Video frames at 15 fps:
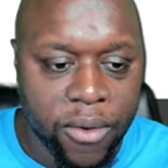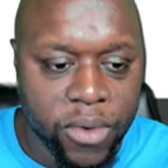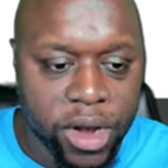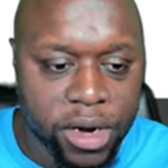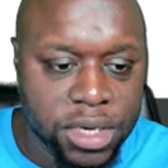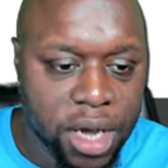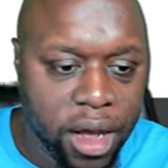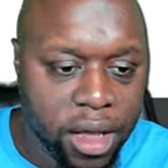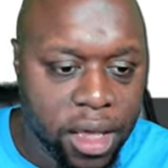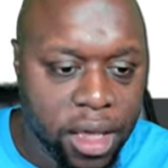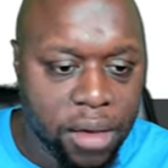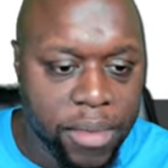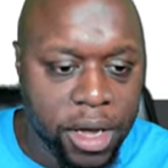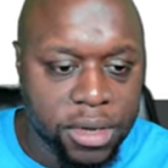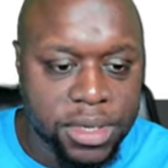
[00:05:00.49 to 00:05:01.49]
we are talking
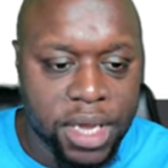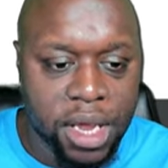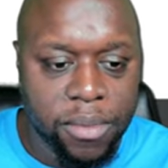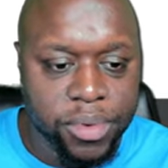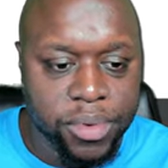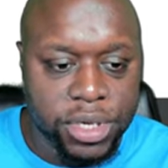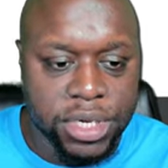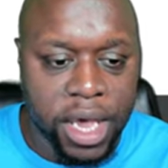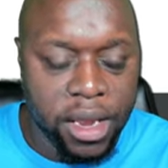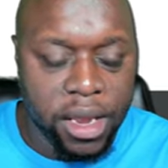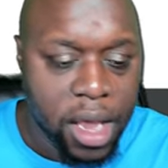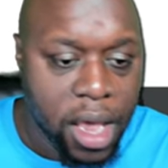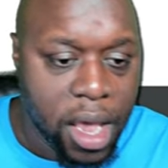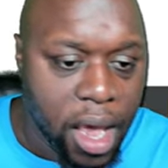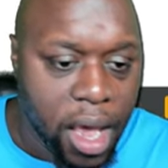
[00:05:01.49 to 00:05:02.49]
about 10%
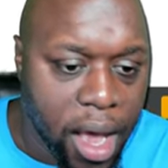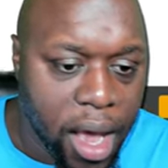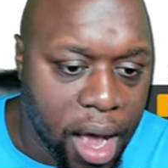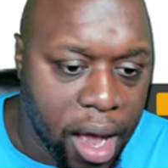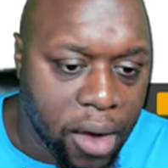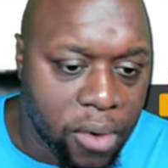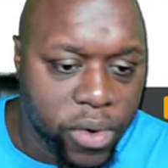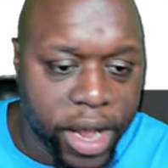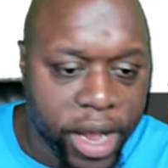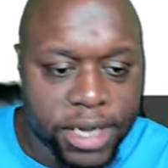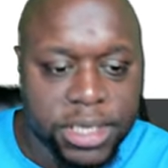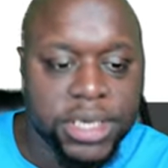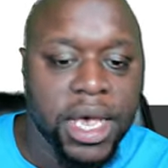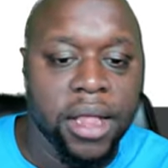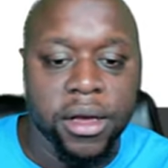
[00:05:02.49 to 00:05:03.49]
ranked
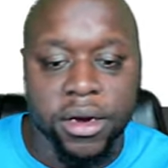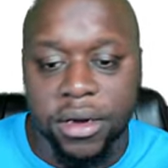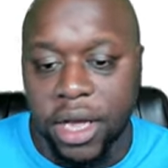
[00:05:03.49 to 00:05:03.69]
seller.